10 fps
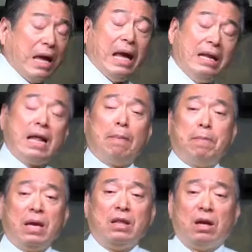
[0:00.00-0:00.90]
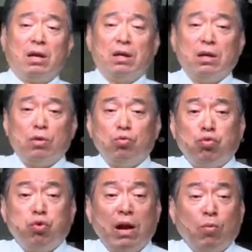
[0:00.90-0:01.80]
end up in the
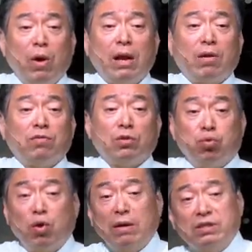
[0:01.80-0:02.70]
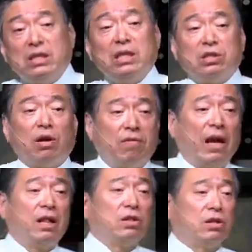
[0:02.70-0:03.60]
12, one of the 12 seats of
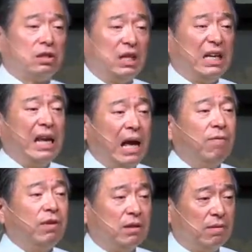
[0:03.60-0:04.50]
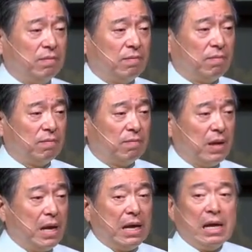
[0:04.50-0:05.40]
elders in heaven?
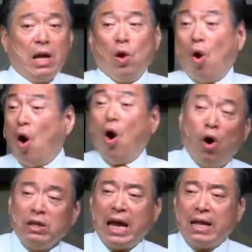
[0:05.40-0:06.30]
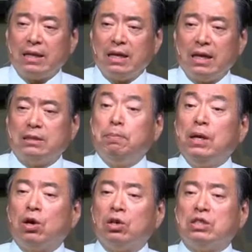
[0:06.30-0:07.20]
all that is
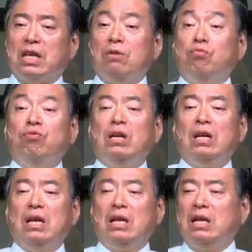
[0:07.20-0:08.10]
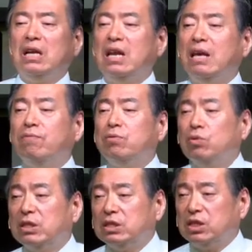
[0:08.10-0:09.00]
because they really lived
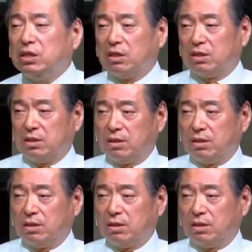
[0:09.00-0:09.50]
with Jesus.